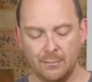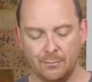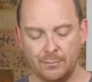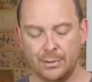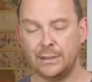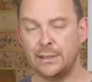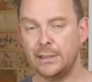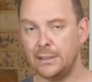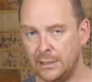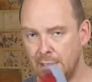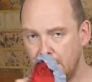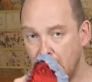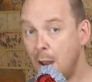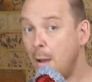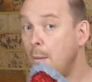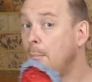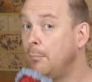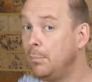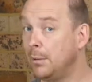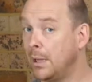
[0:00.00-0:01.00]
but the
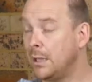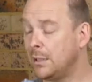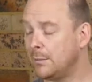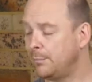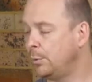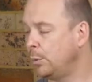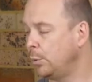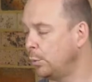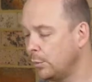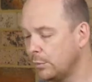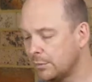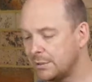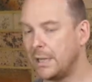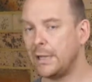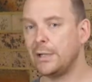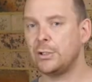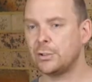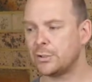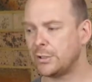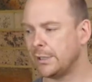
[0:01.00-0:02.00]
blood pools
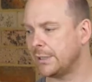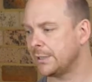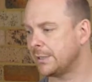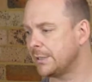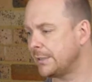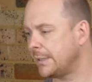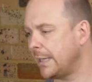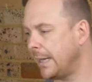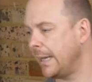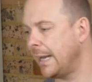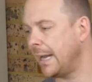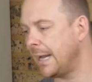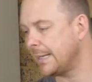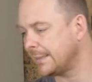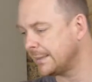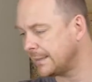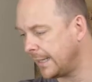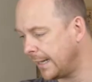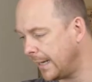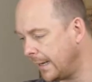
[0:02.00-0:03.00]
are just going to stay
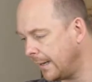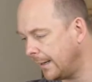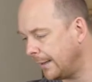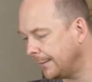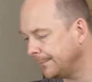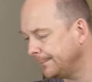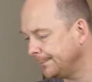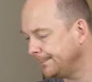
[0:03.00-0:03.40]
as they are.